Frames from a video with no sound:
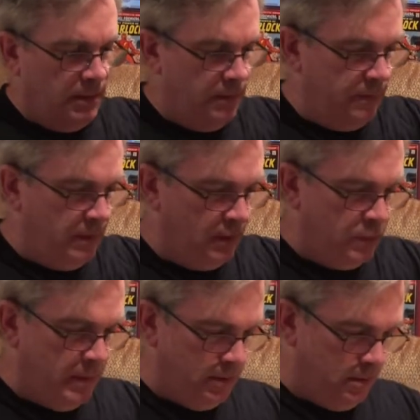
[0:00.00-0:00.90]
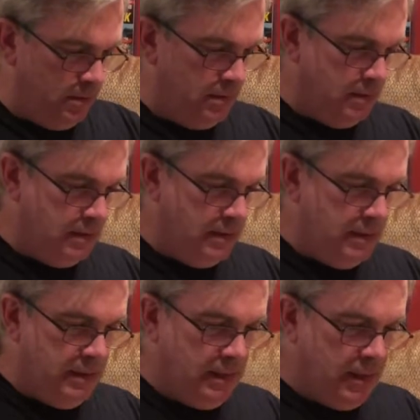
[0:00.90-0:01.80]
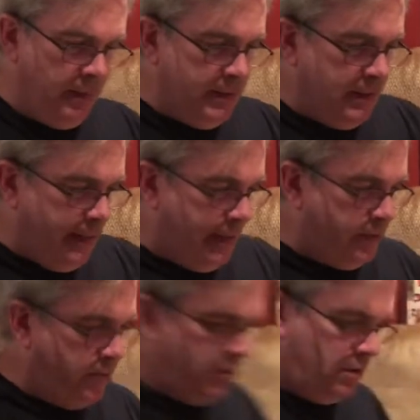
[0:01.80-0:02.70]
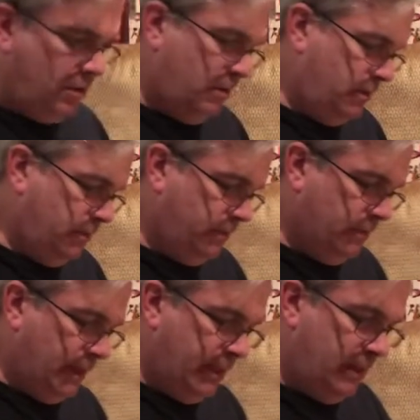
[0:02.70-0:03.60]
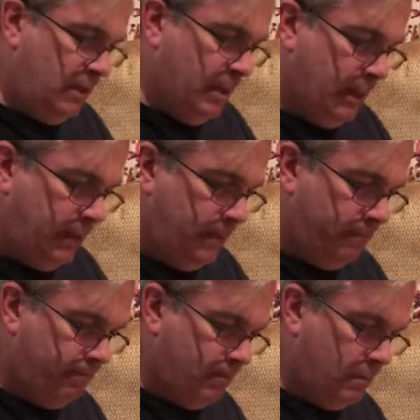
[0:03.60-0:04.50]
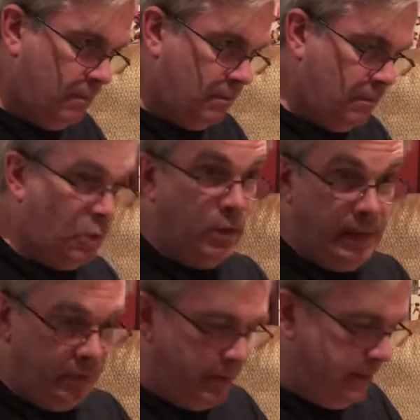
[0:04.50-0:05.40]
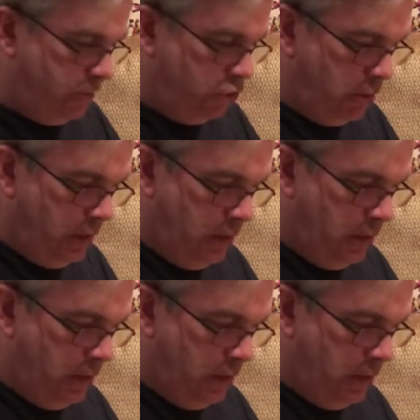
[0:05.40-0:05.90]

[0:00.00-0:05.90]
everything's been coming to the house via eBay or Heritage.